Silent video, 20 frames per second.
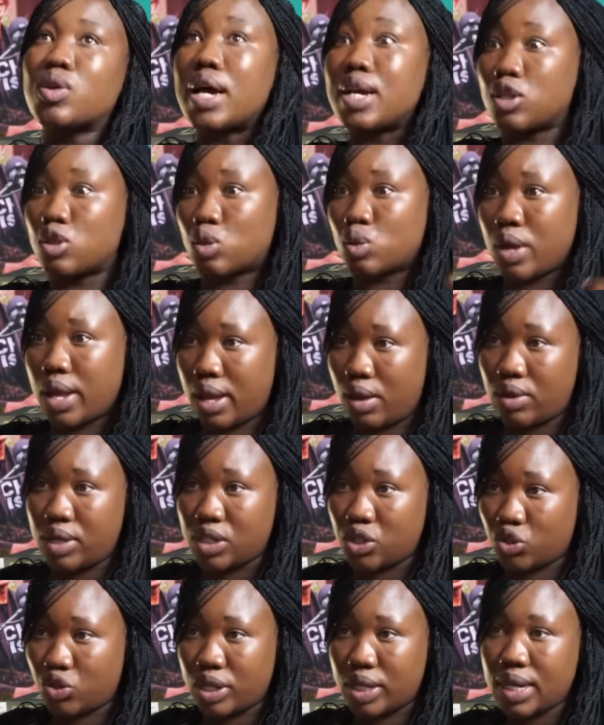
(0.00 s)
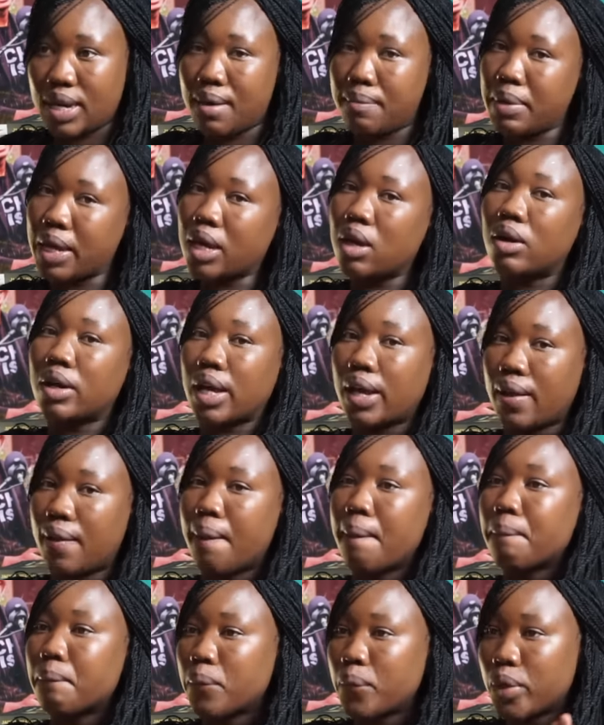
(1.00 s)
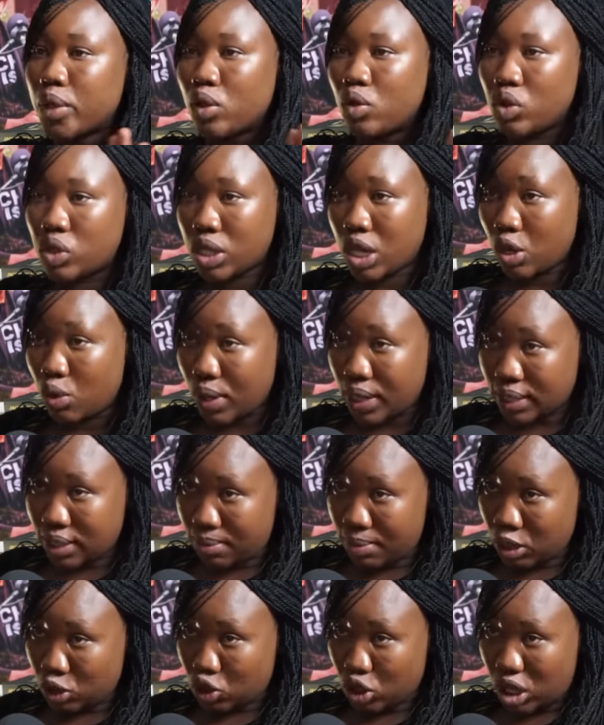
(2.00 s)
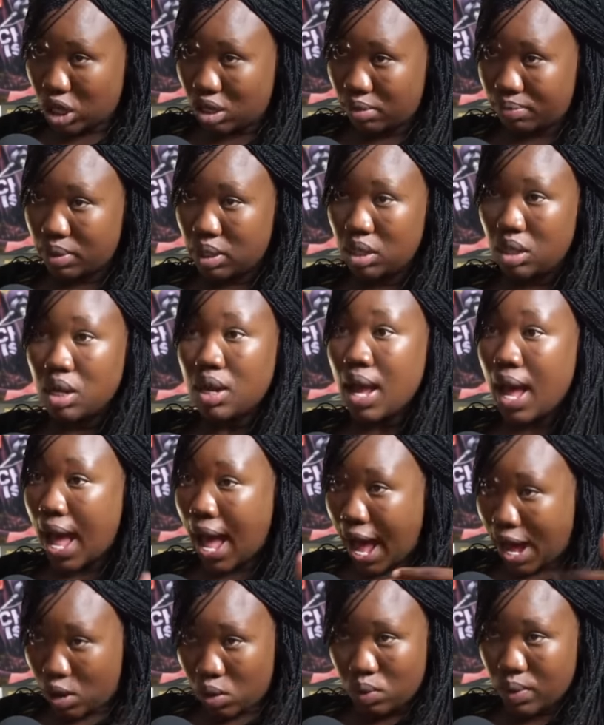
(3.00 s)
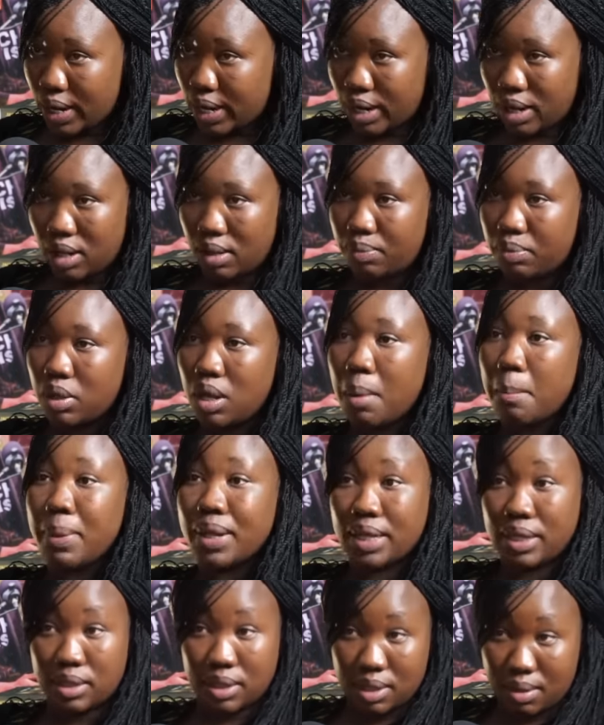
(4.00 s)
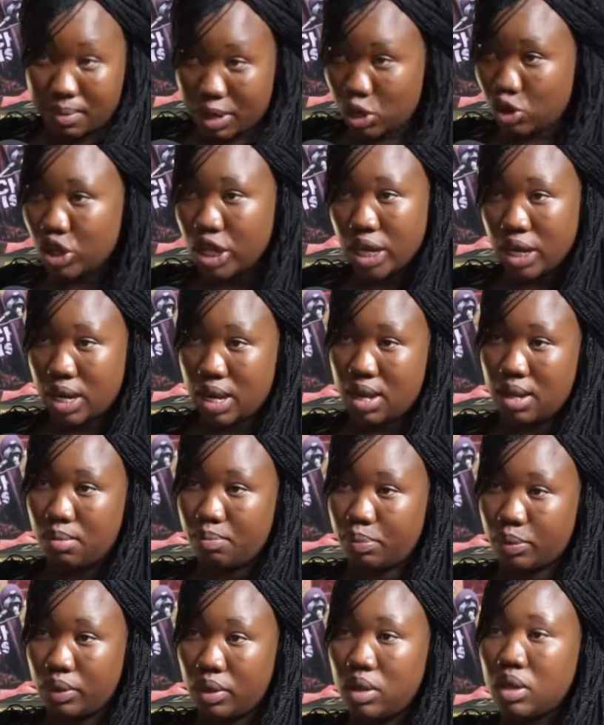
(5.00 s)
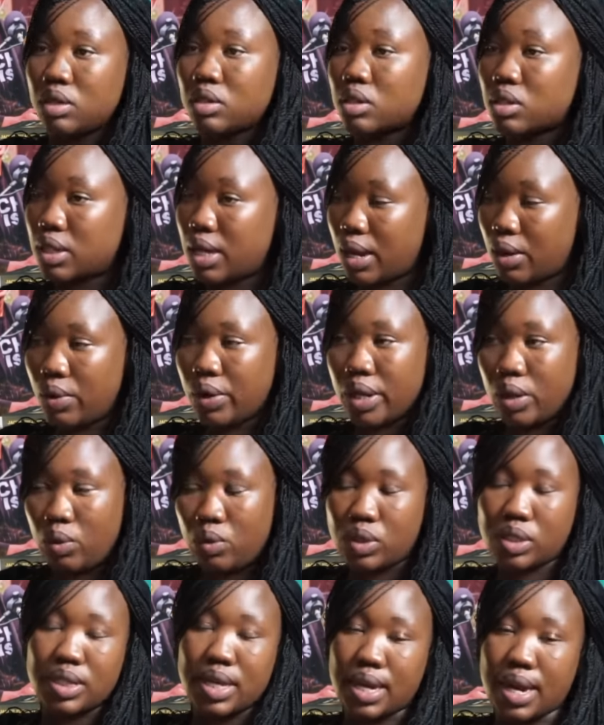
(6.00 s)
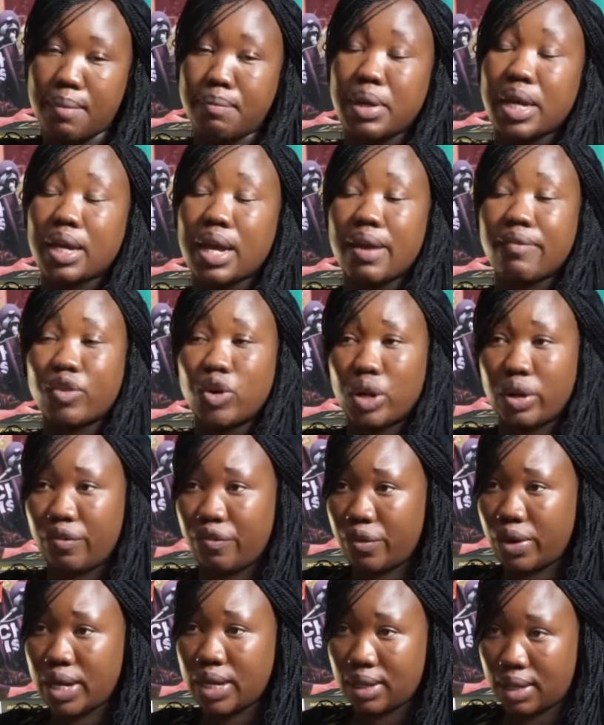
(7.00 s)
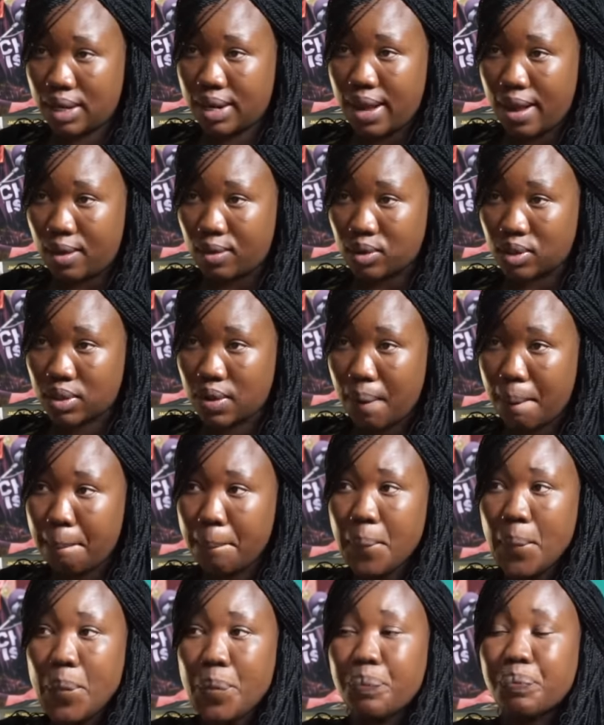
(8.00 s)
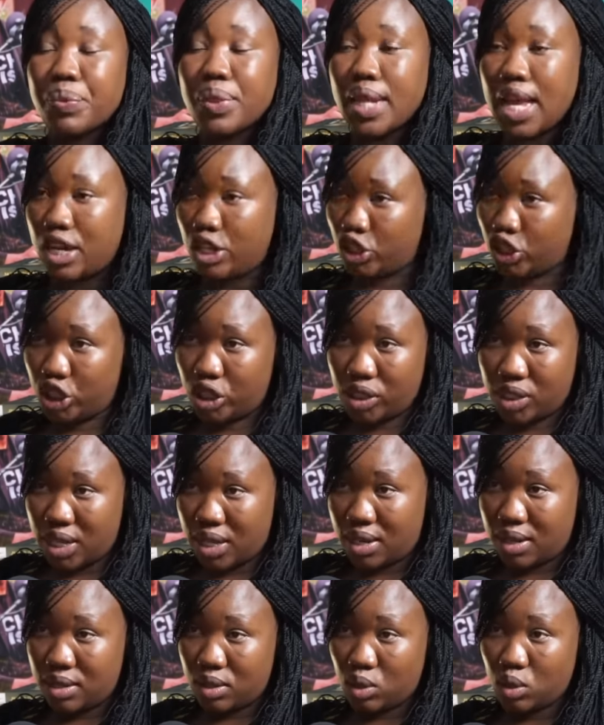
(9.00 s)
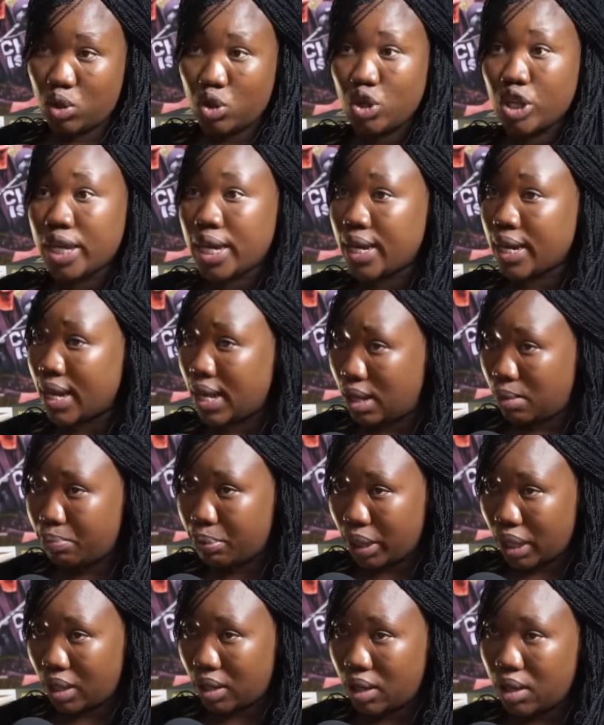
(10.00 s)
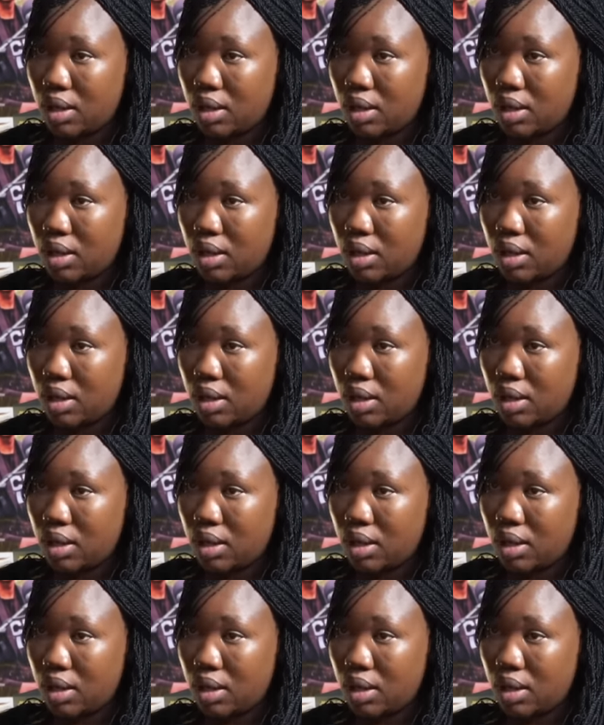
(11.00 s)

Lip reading: I saw her on the street and I'm like, okay, you said you want someone to help. I don't want help, but there's someone you can help. She's like, okay, who's that? I'm like, I've got a friend in house that is sick, so you can help her.